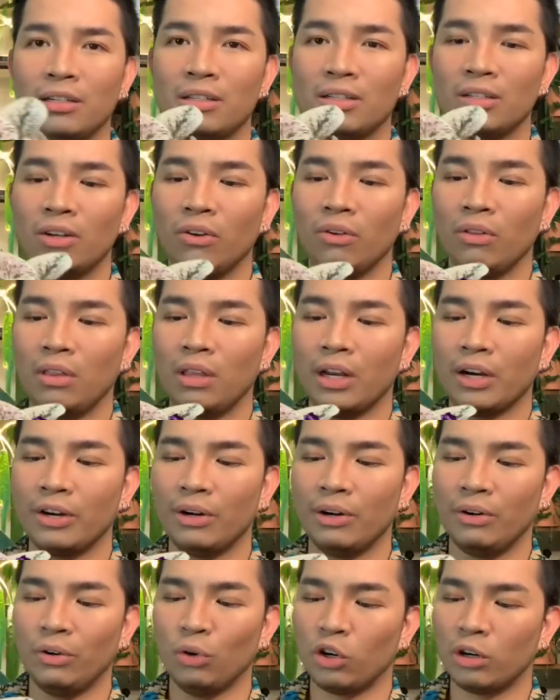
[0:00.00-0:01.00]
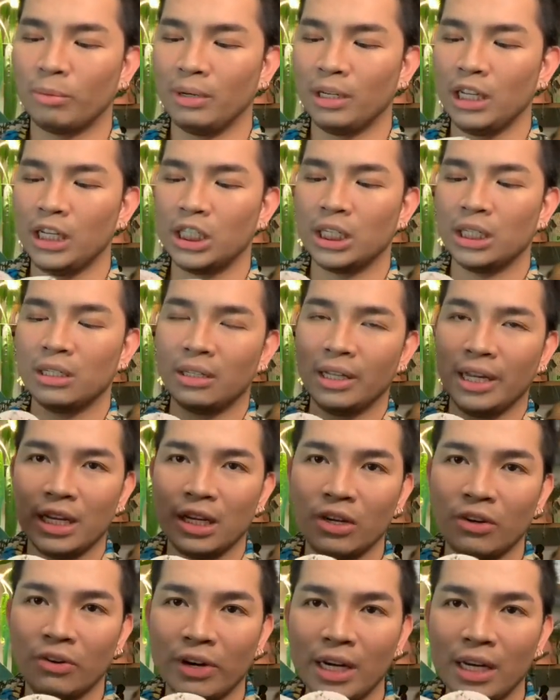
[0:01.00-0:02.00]
So they're normally just like
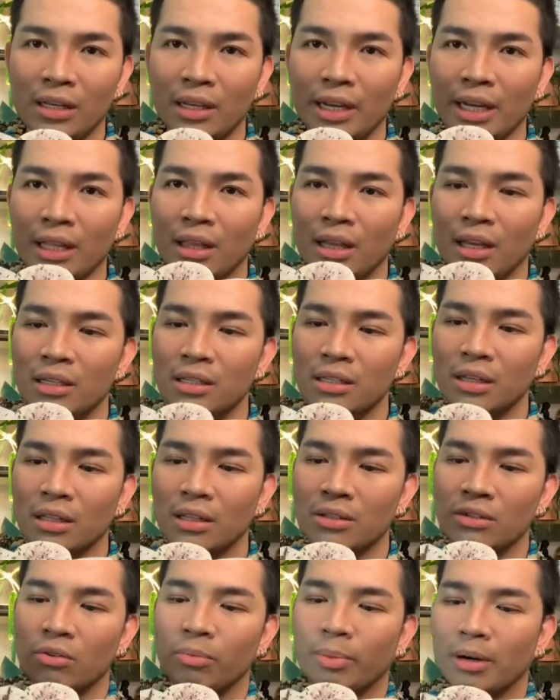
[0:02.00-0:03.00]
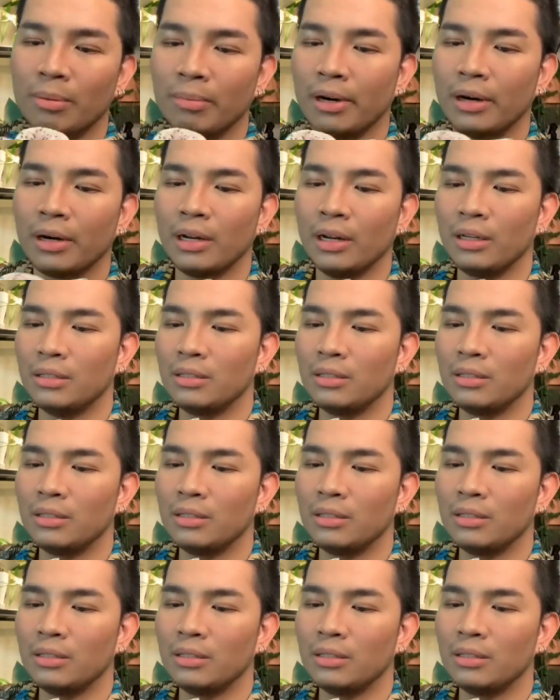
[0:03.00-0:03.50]
green like this in the supermarket.